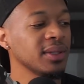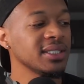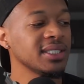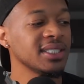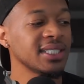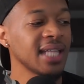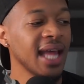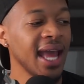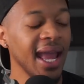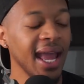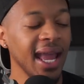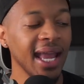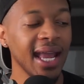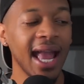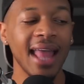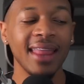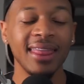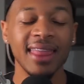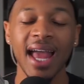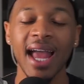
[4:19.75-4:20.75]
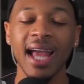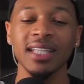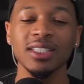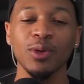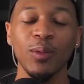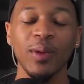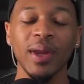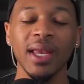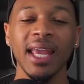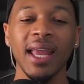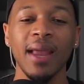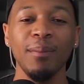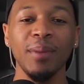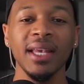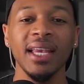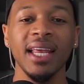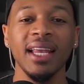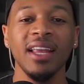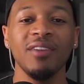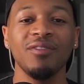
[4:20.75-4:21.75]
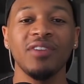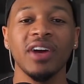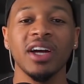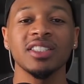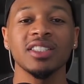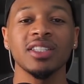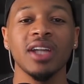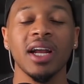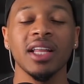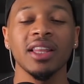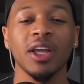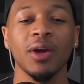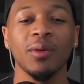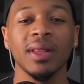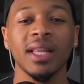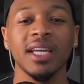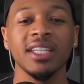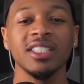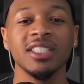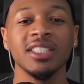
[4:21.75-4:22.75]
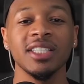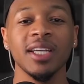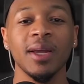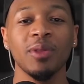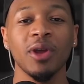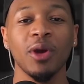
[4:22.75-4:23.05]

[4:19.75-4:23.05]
saying that when him and Nene first started their relationship,